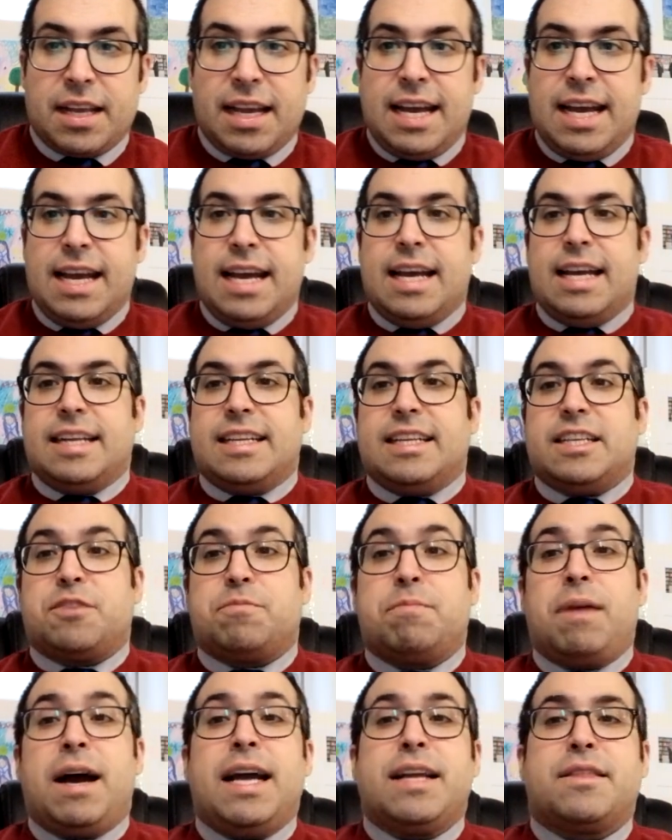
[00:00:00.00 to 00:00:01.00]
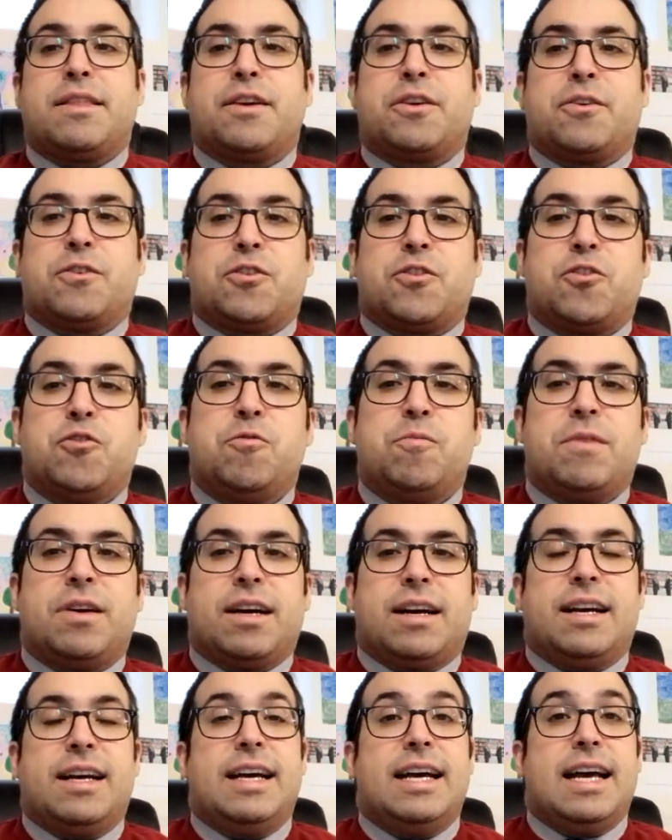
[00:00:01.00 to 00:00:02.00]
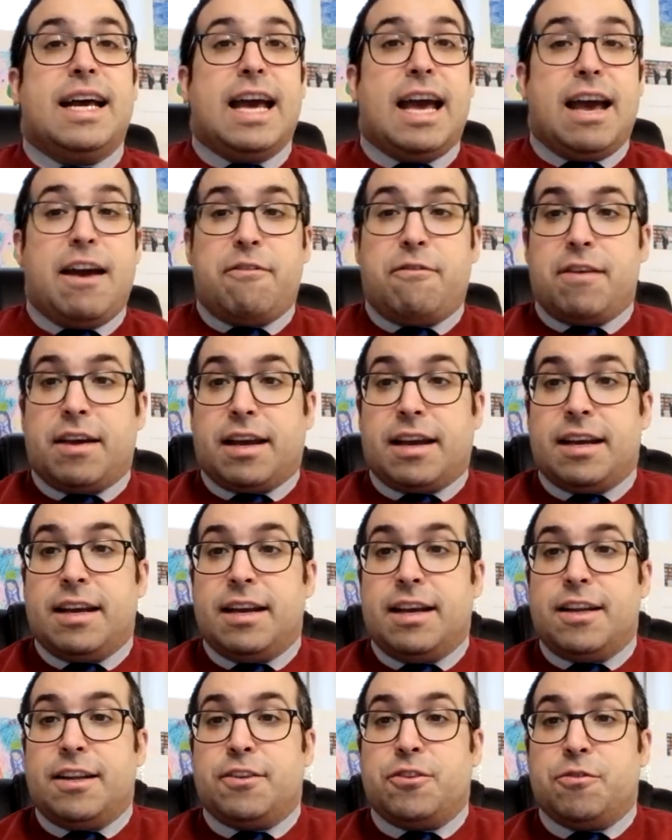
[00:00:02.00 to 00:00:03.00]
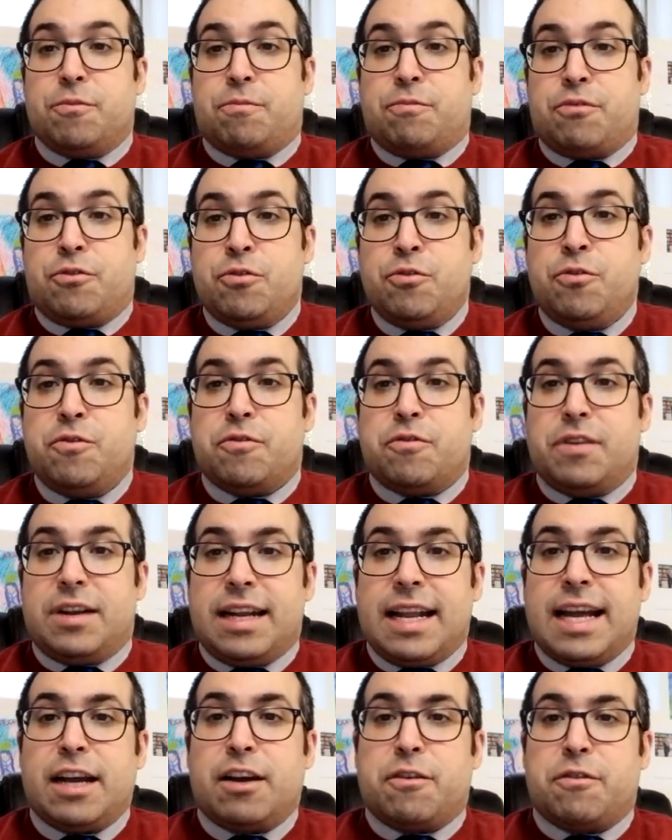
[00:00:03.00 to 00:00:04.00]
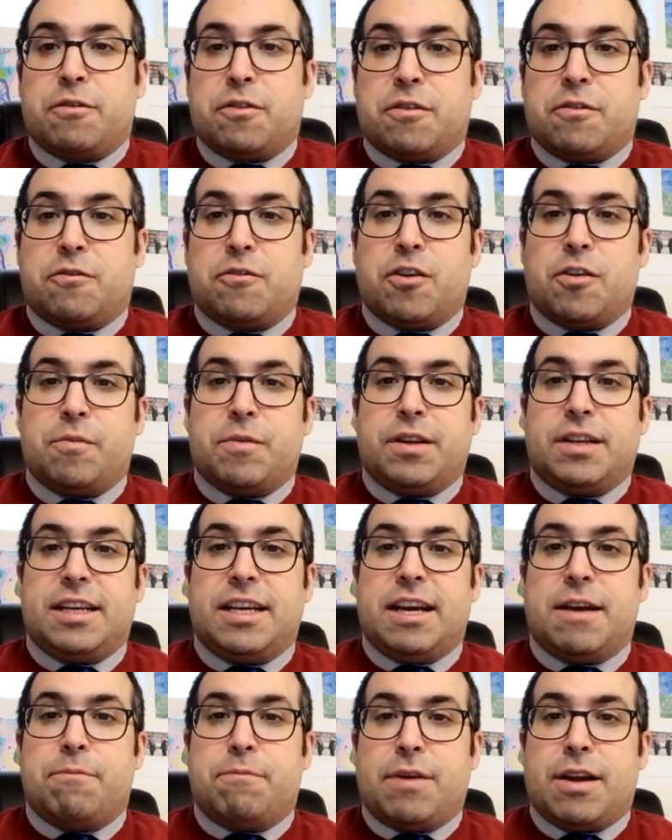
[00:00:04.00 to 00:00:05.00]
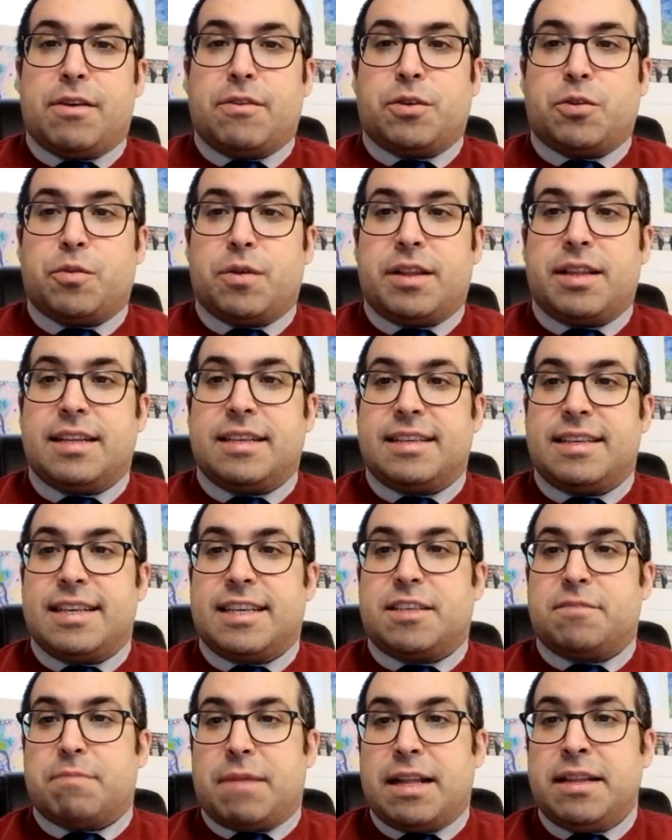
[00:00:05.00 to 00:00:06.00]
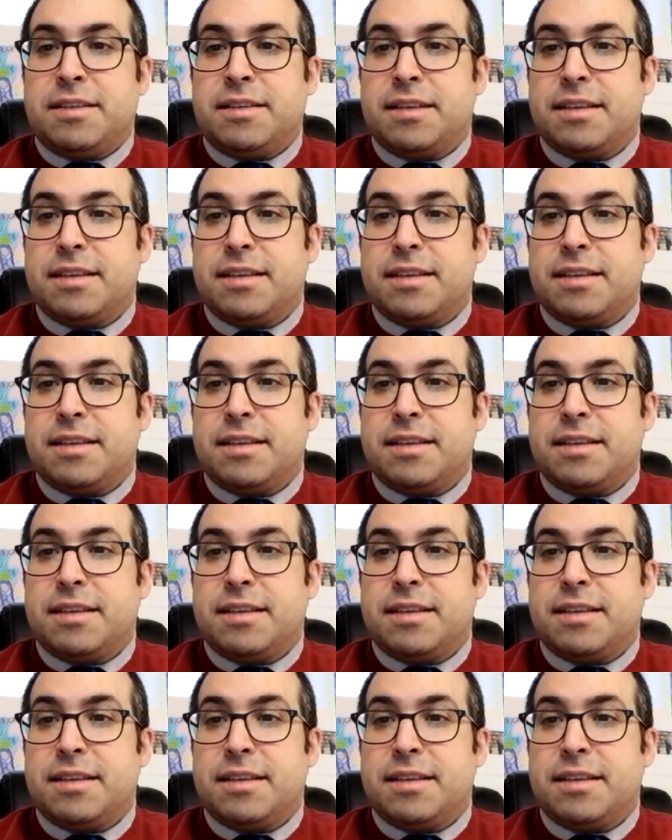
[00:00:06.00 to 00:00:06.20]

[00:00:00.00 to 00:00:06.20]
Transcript: despite the consumer having to prove a lack of conformity apparent within 6 months,